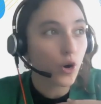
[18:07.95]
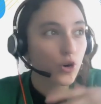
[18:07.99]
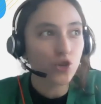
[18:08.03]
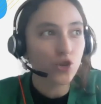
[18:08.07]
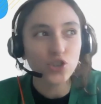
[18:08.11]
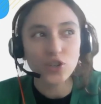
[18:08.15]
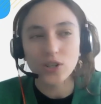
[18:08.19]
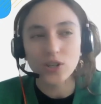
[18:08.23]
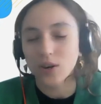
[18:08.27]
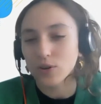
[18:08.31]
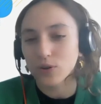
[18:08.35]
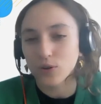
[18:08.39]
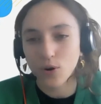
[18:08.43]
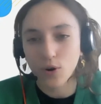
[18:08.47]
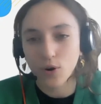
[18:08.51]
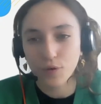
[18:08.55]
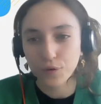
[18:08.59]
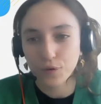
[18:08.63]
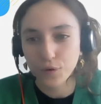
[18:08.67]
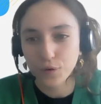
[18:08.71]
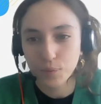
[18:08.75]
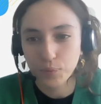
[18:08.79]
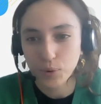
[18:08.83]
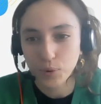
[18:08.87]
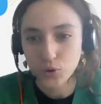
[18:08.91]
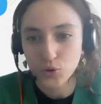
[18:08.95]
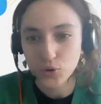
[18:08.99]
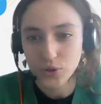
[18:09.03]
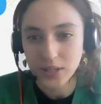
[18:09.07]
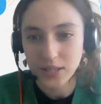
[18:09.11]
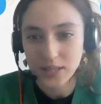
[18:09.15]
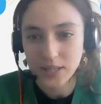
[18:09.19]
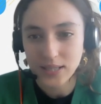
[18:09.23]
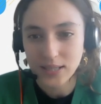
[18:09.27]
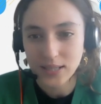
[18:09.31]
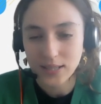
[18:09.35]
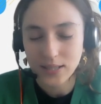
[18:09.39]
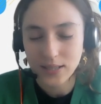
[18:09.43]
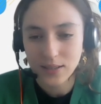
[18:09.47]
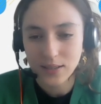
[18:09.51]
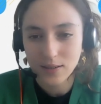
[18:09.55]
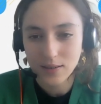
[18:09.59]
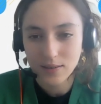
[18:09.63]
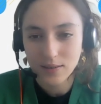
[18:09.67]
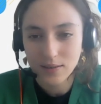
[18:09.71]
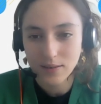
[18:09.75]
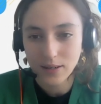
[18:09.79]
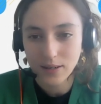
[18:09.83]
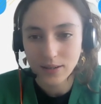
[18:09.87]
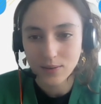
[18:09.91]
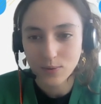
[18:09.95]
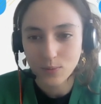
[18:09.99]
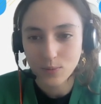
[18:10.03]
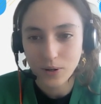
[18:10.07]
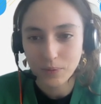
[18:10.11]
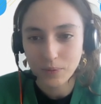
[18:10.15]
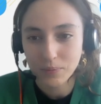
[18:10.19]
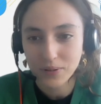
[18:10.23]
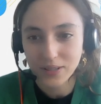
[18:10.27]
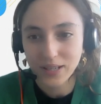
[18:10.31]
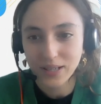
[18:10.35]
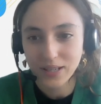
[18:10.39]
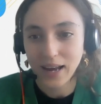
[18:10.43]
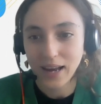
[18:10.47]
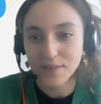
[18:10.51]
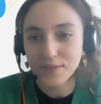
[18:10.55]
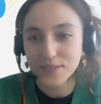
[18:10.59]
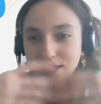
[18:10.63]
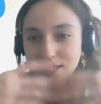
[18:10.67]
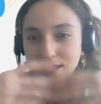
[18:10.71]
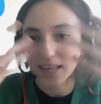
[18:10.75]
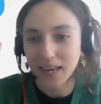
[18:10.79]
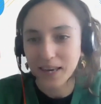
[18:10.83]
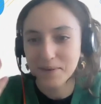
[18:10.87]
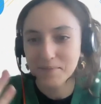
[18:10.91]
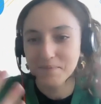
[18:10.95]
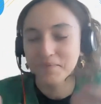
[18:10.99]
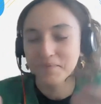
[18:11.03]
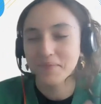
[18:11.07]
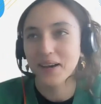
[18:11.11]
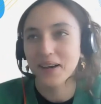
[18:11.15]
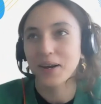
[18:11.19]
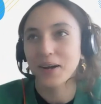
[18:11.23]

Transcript: ocean of opportunity when 1 billion lives came.